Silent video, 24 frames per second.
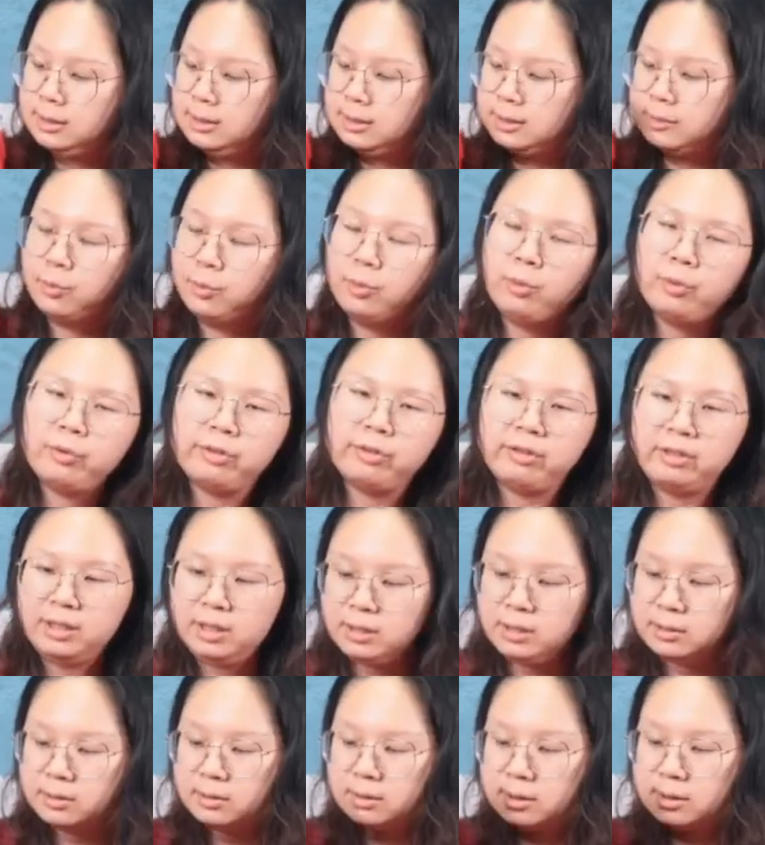small
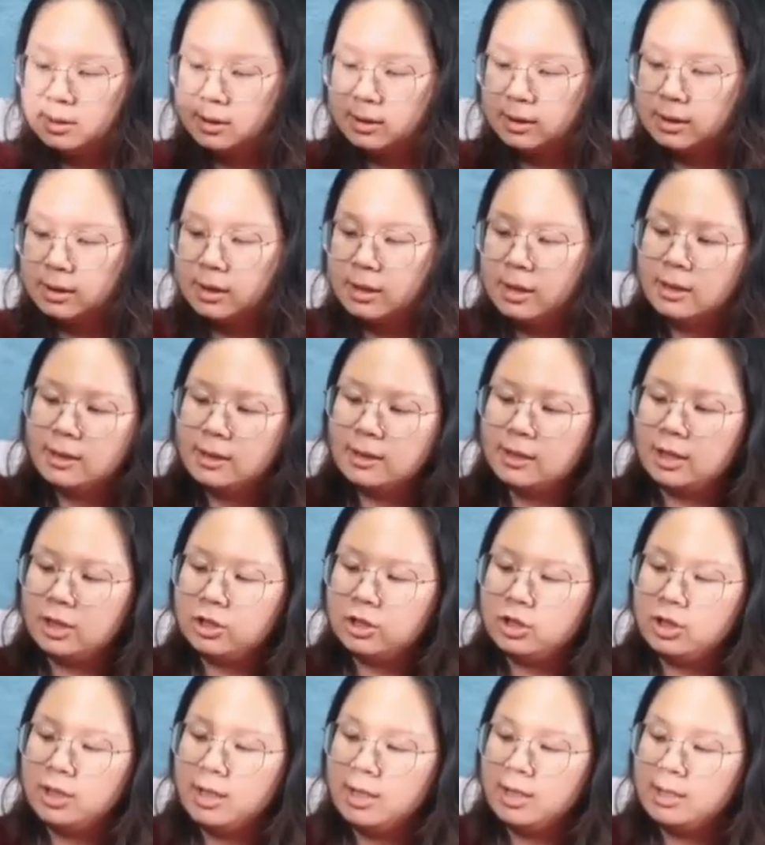things
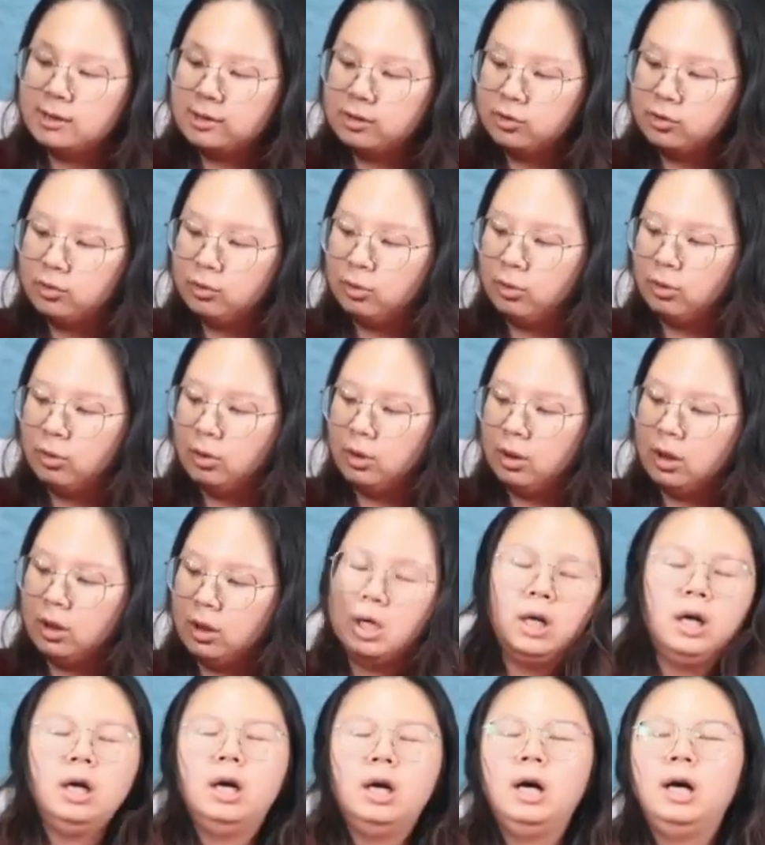such as your
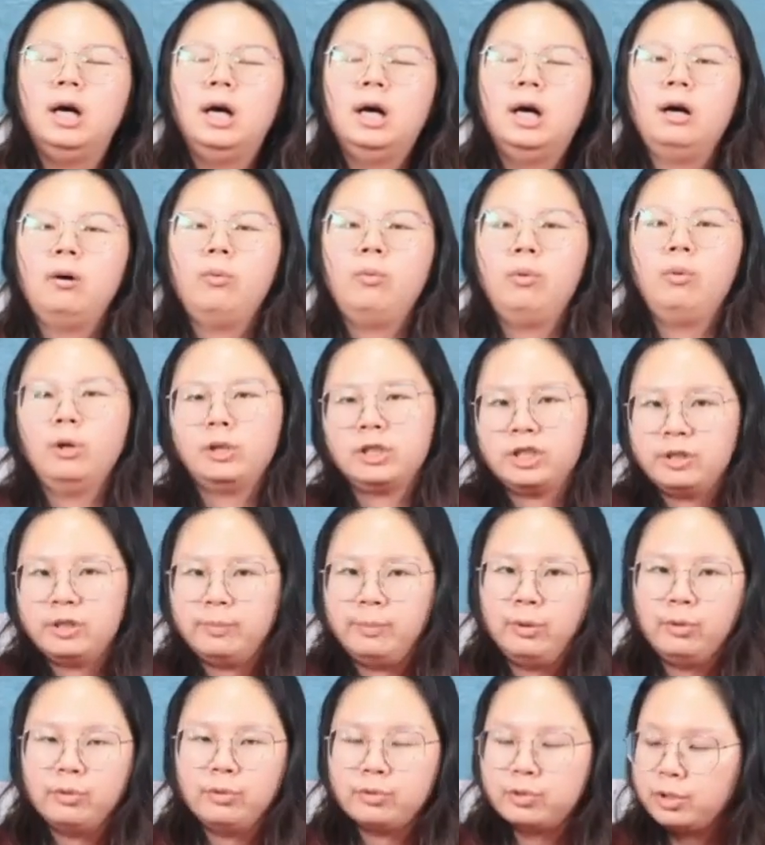uh, water
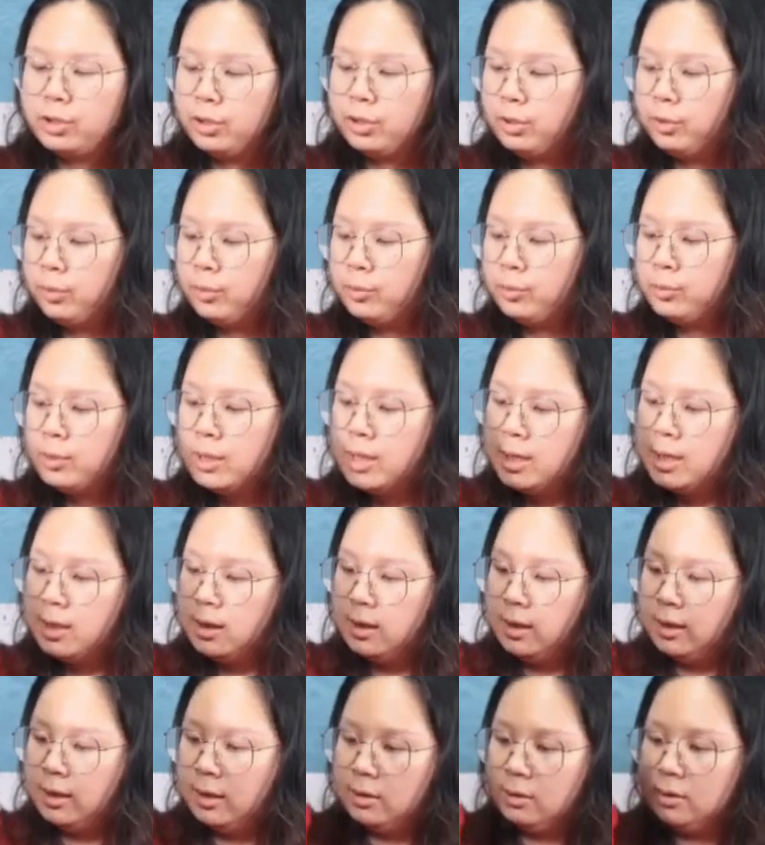bottle
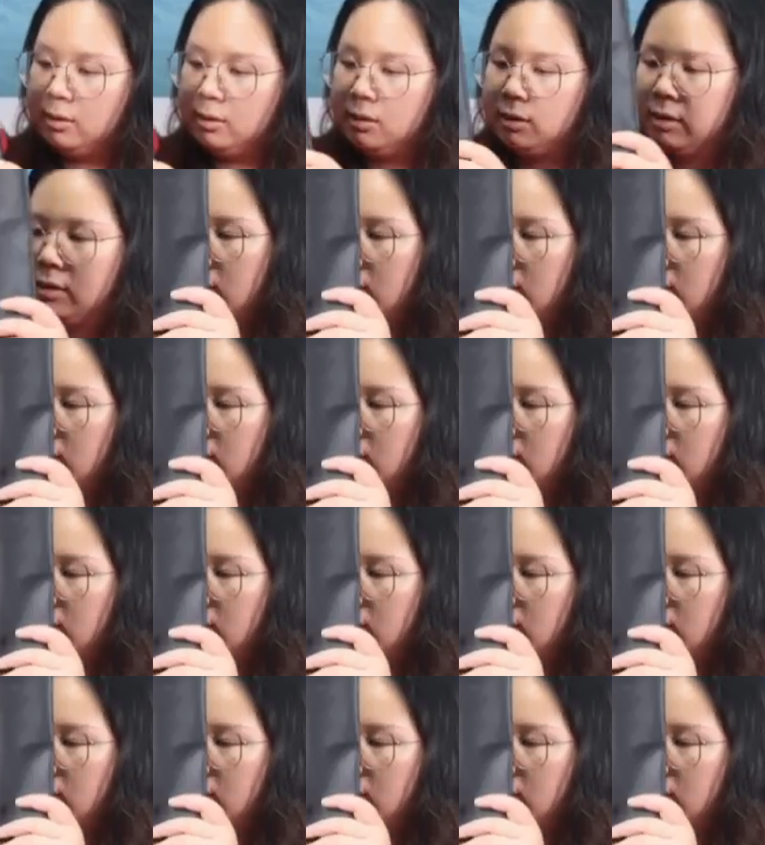and